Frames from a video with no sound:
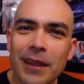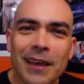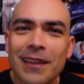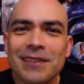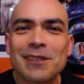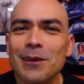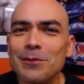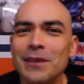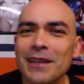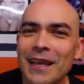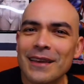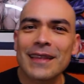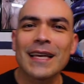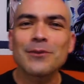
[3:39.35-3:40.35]
Like it's something
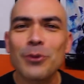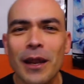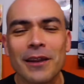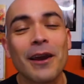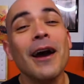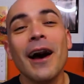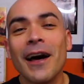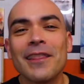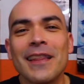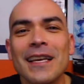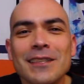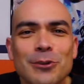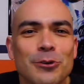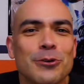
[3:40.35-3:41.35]
like that's what I do.
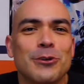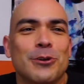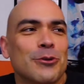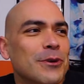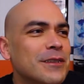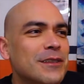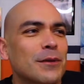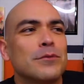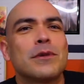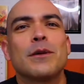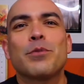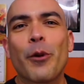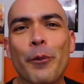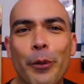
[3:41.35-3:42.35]
Unless they're doing something
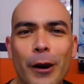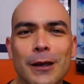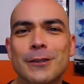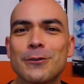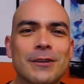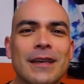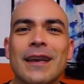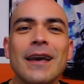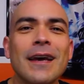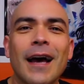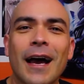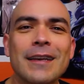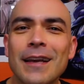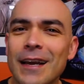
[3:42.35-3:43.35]
preposterous, like
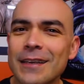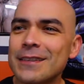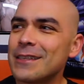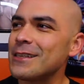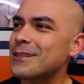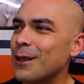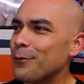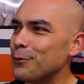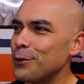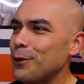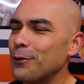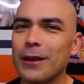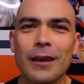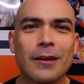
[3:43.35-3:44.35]
I, I see stuff you
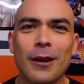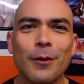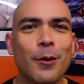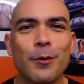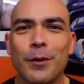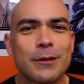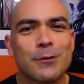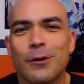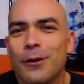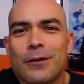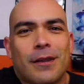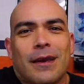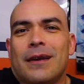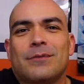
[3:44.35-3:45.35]
know get, come on my Twitter,
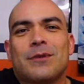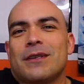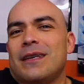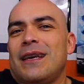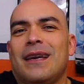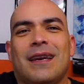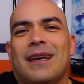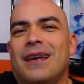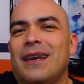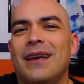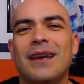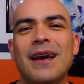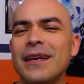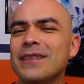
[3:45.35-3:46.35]
like I'm just like
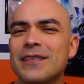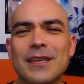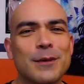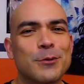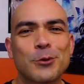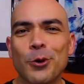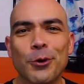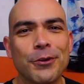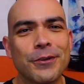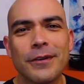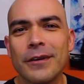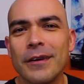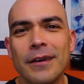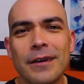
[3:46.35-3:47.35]
I just keep scrolling.
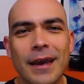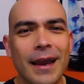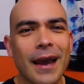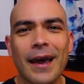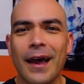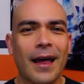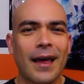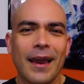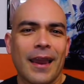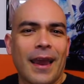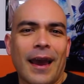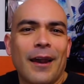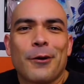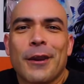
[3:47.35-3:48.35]
Like, I
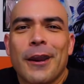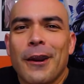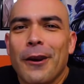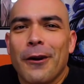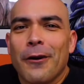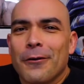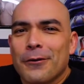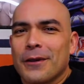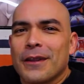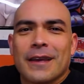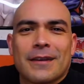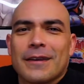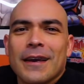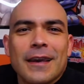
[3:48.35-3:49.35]
I, I don't care.
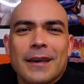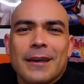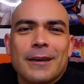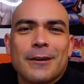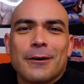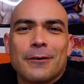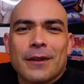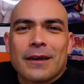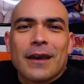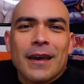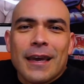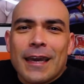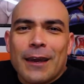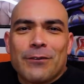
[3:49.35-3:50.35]
Like you know like
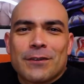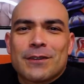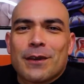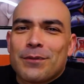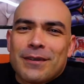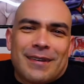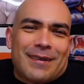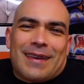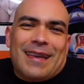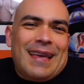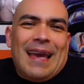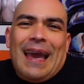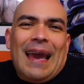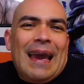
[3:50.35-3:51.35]
if it's something like
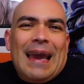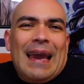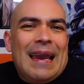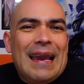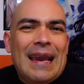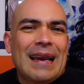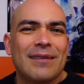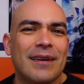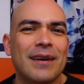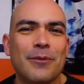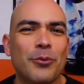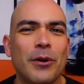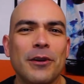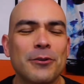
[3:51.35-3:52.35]
eh like
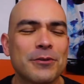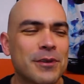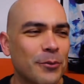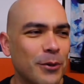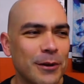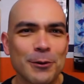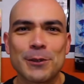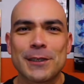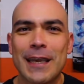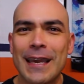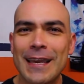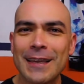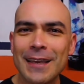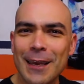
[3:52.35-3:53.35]
what you're what you're
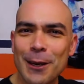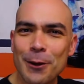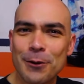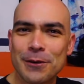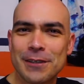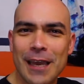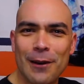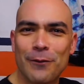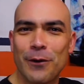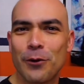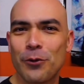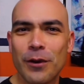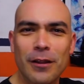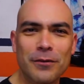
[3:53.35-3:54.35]
saying here is kind of
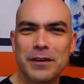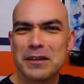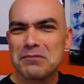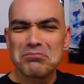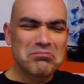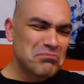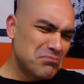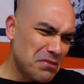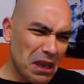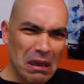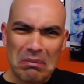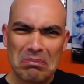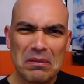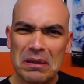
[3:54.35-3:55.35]
irrelevant. Yeah.
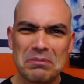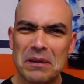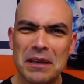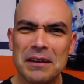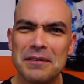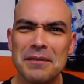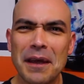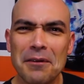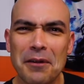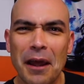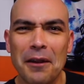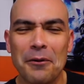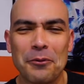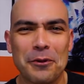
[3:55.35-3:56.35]
I, don't,
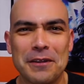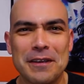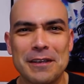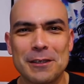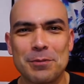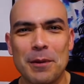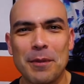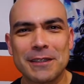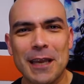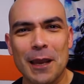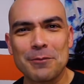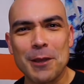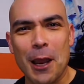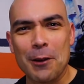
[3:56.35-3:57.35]
I don't really need to spend my
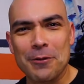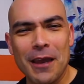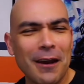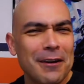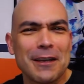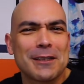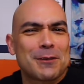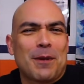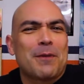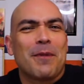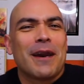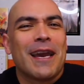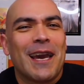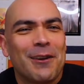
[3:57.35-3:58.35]
time talking with you. I don't need to spend
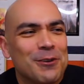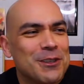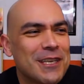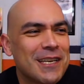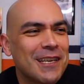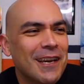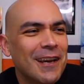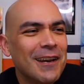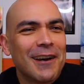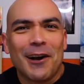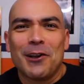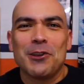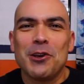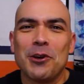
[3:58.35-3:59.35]
my energy
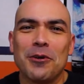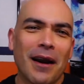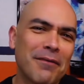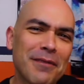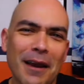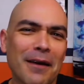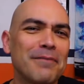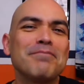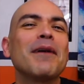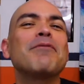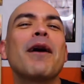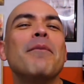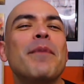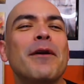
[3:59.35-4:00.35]
on you. I've got I've
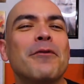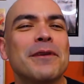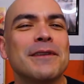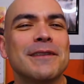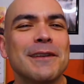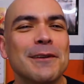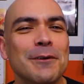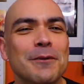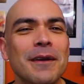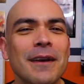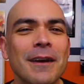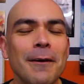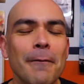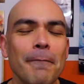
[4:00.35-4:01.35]
got better things to do.
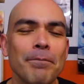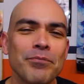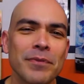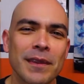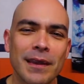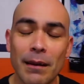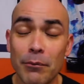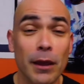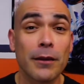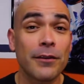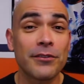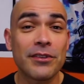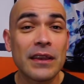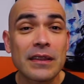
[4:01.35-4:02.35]
And I'm not
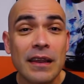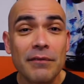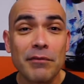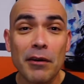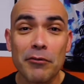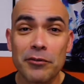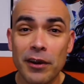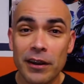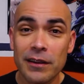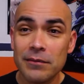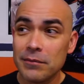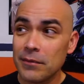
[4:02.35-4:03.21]
gonna say that I've never done it.